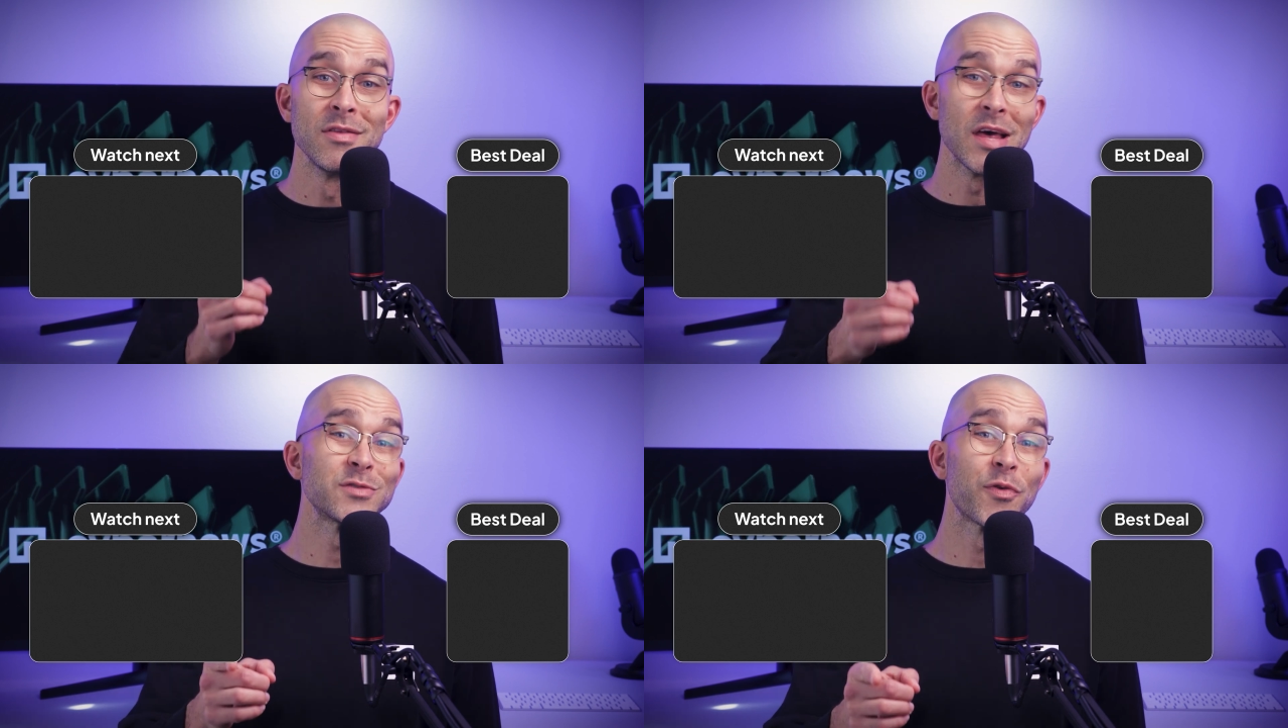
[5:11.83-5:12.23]

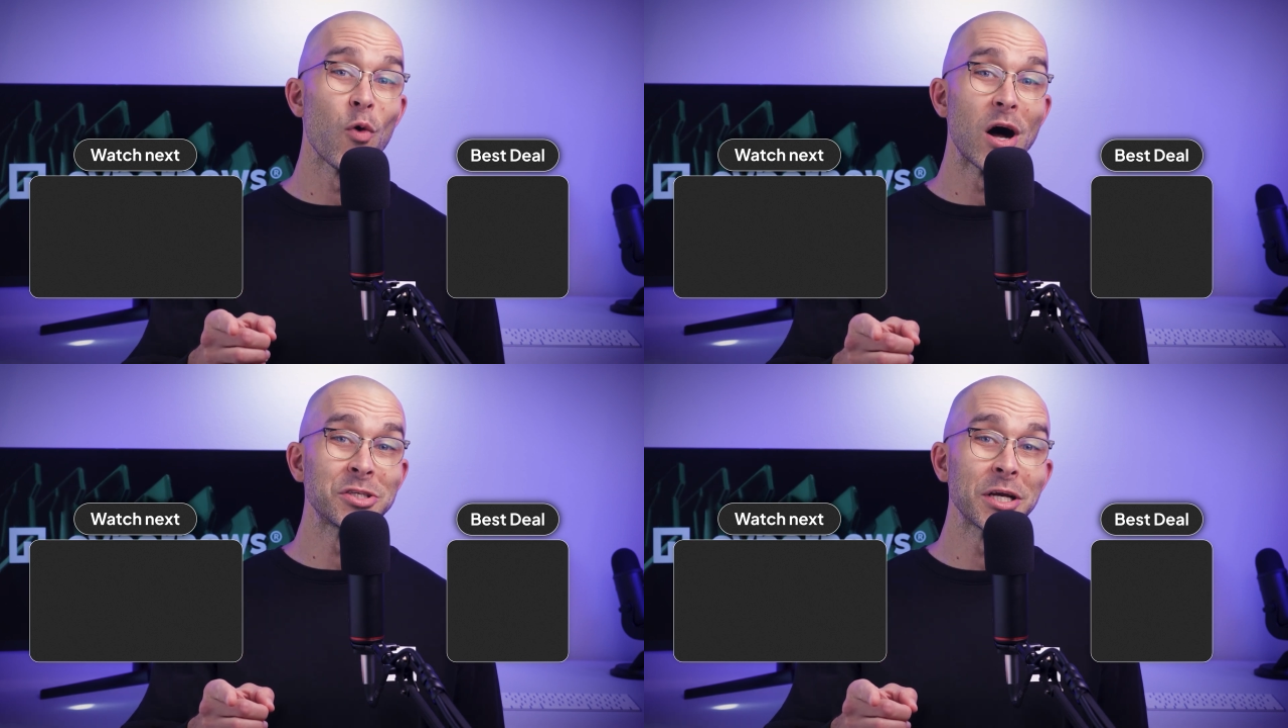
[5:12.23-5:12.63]
Thanks for
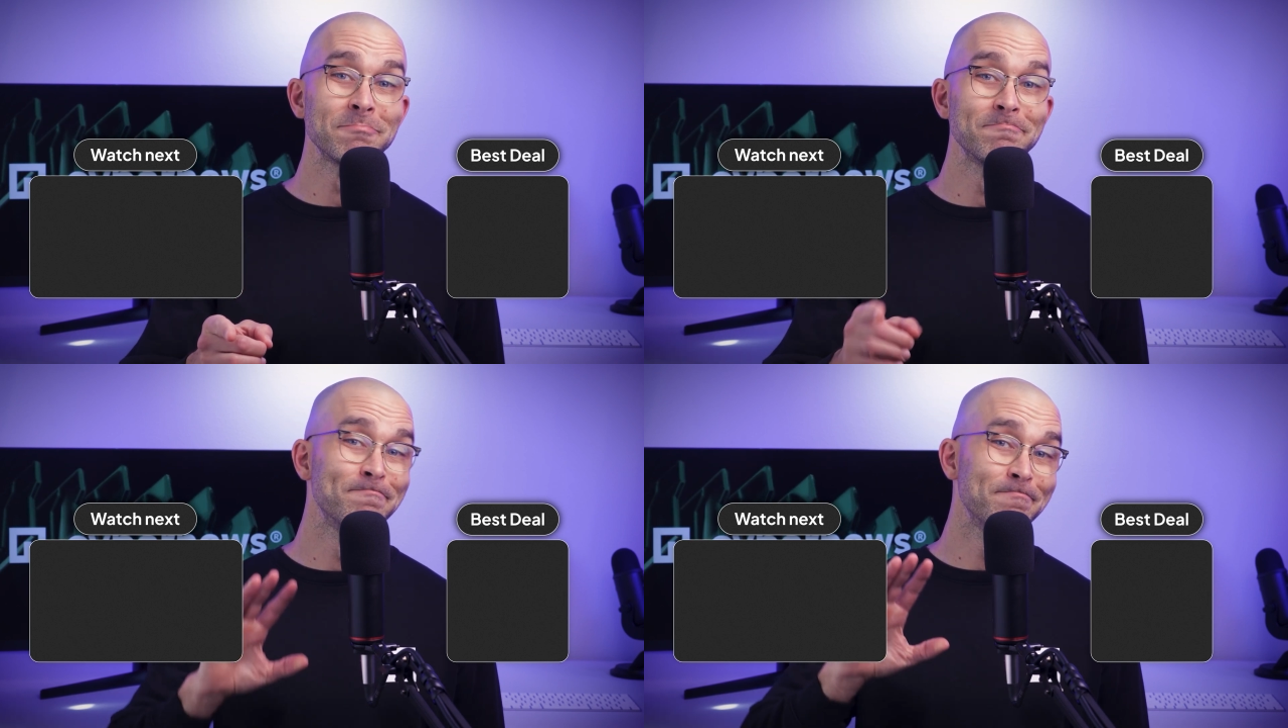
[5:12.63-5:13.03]

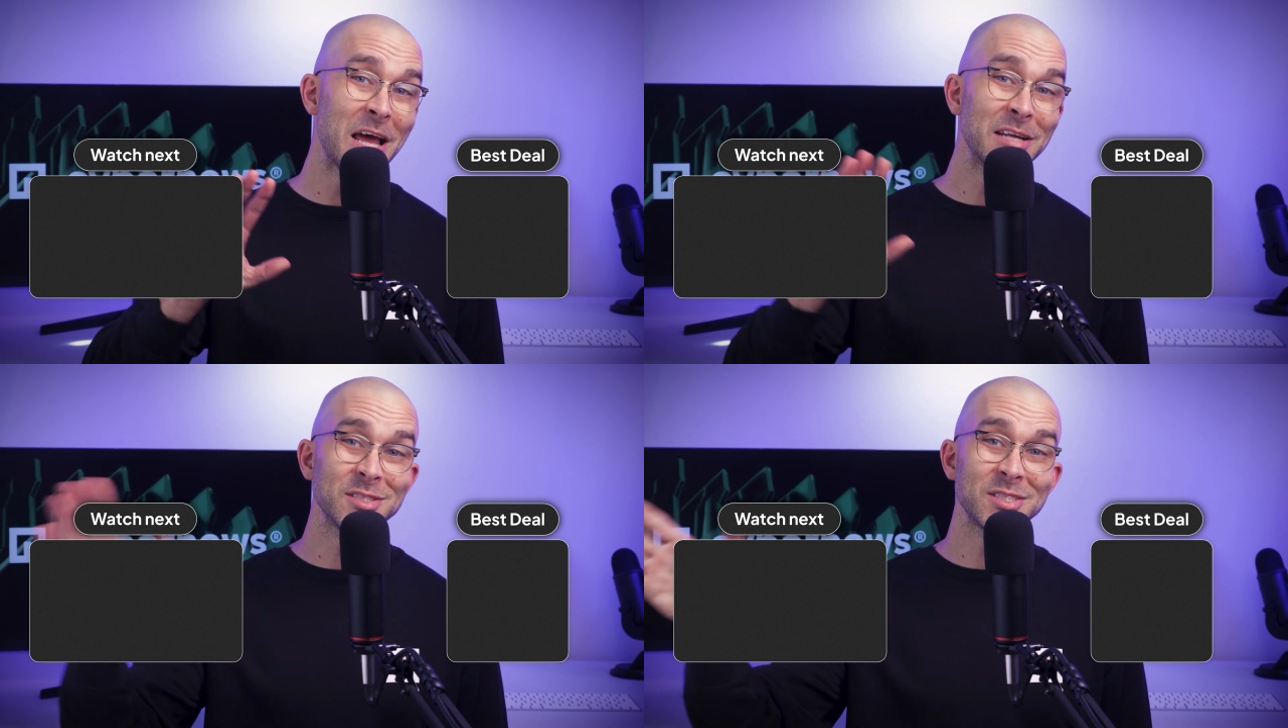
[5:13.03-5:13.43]
watching,
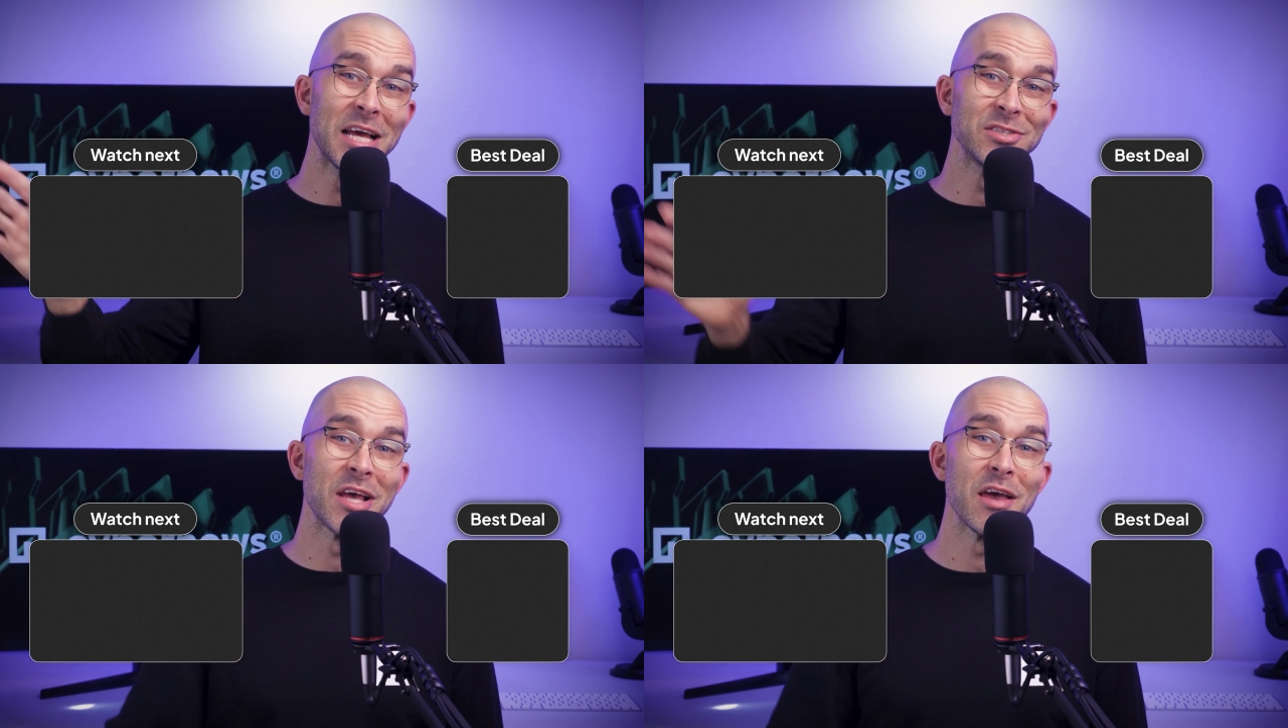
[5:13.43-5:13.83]
and
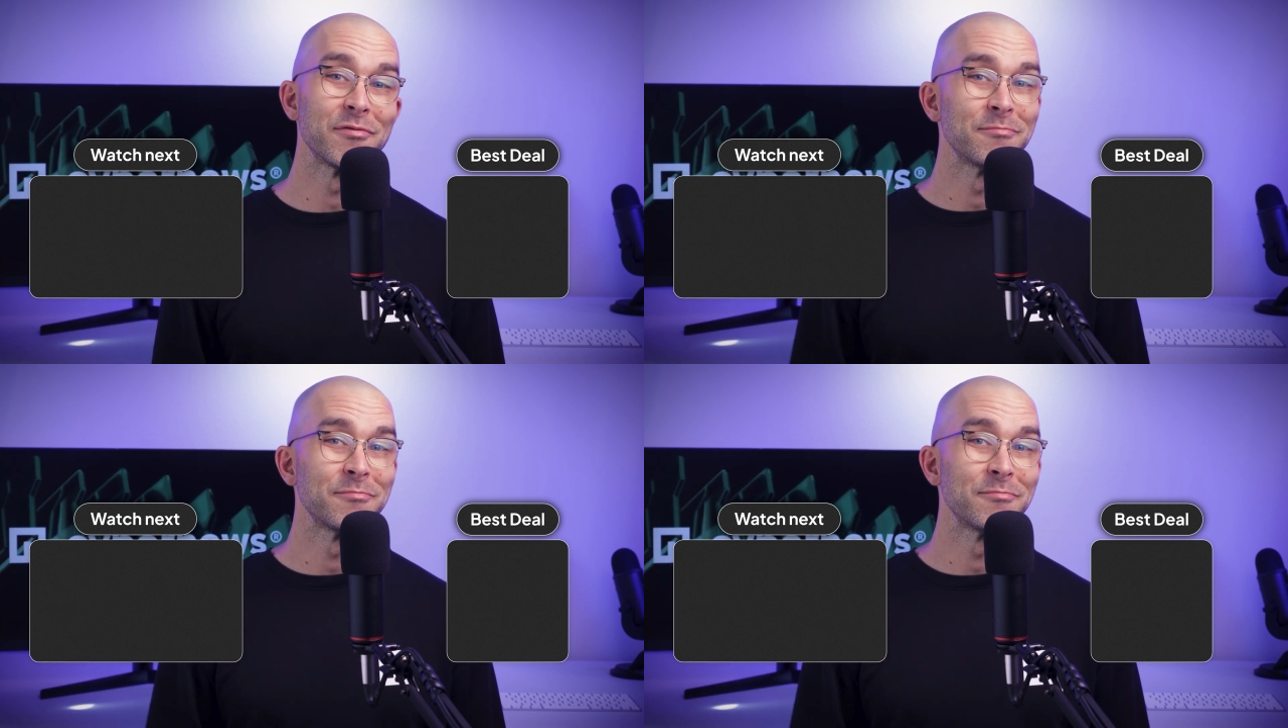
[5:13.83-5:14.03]
stay safe.